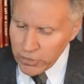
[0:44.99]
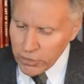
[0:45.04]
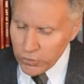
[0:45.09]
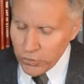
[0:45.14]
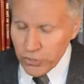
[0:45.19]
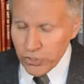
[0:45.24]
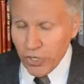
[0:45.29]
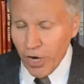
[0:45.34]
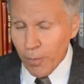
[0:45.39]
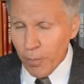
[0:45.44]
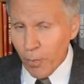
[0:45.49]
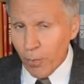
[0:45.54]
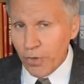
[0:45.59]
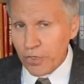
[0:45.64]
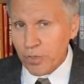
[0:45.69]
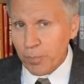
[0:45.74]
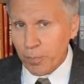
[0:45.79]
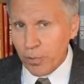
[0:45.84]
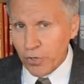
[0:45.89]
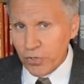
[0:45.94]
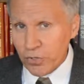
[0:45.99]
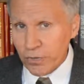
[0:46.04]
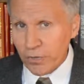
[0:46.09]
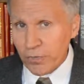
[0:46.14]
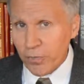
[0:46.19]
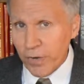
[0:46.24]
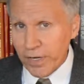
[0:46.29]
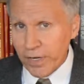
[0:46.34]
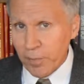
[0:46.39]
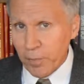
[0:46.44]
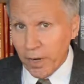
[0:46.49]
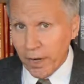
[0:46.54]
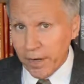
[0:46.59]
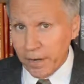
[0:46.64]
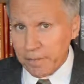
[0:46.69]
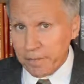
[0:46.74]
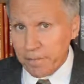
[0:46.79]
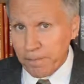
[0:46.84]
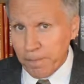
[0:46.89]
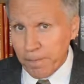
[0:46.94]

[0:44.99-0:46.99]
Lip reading: was a personal friend of mine,